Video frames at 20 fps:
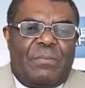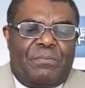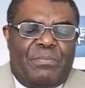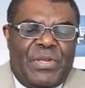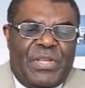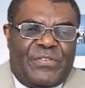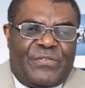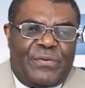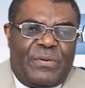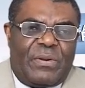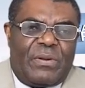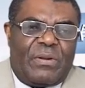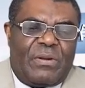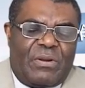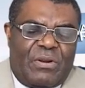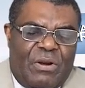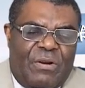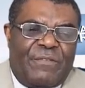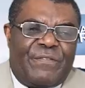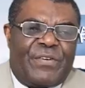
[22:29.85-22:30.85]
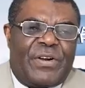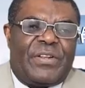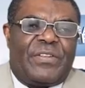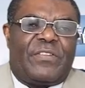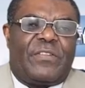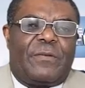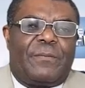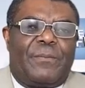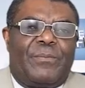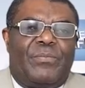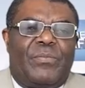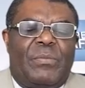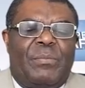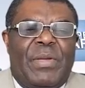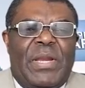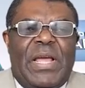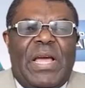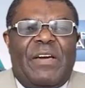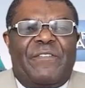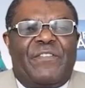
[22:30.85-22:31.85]
peace conference.
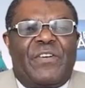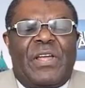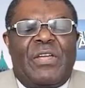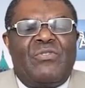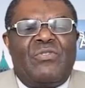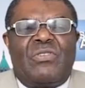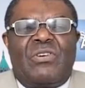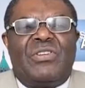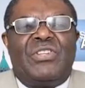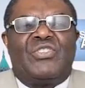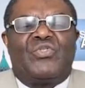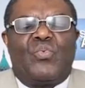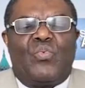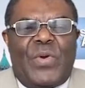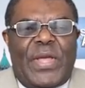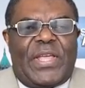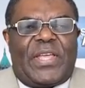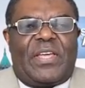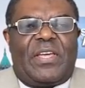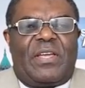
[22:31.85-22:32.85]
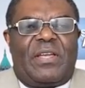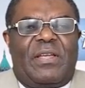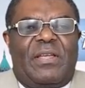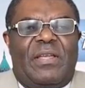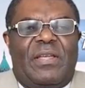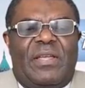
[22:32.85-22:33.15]
But the African Union is weak.